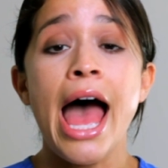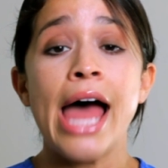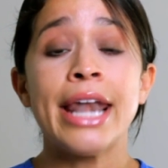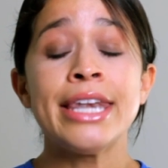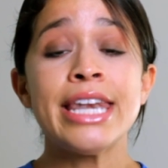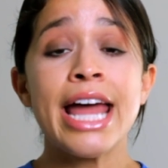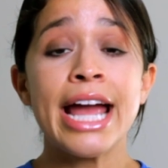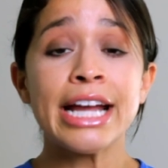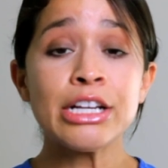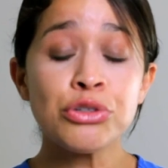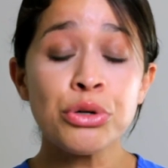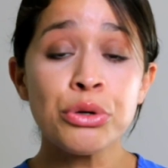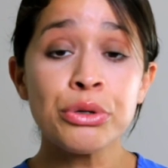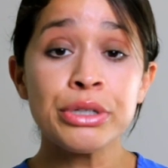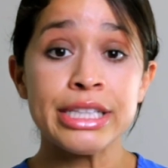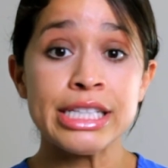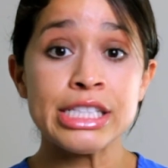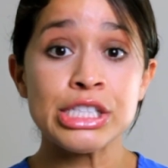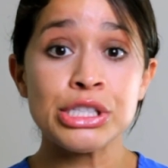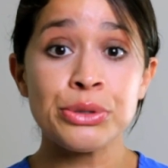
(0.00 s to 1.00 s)

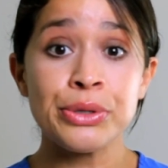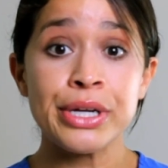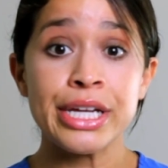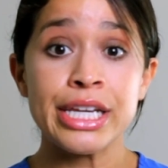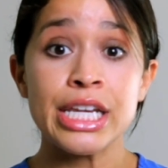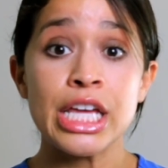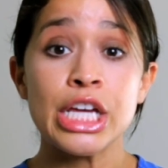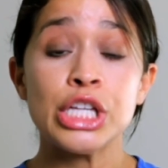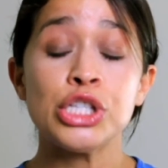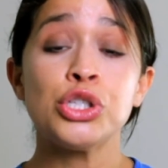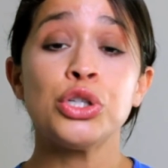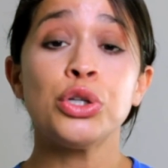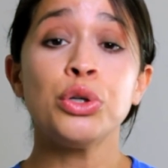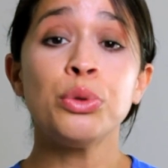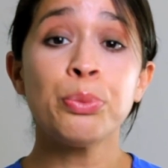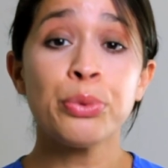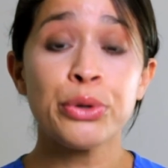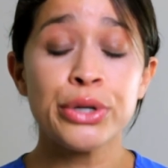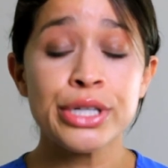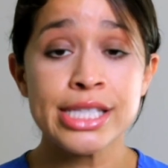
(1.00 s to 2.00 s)
nitroglycerin
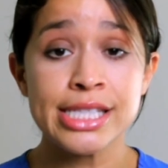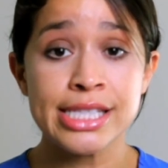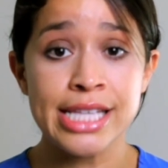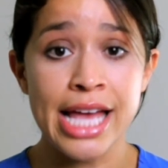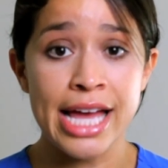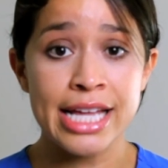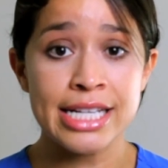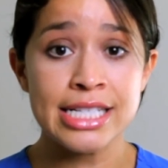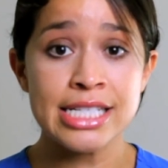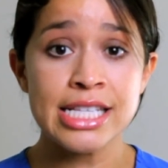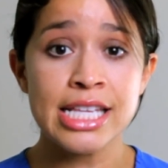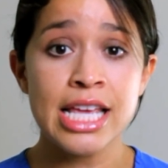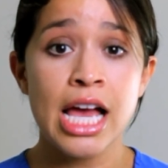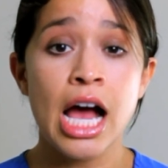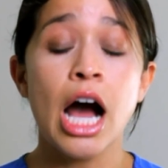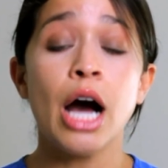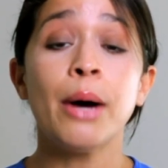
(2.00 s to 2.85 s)
2%,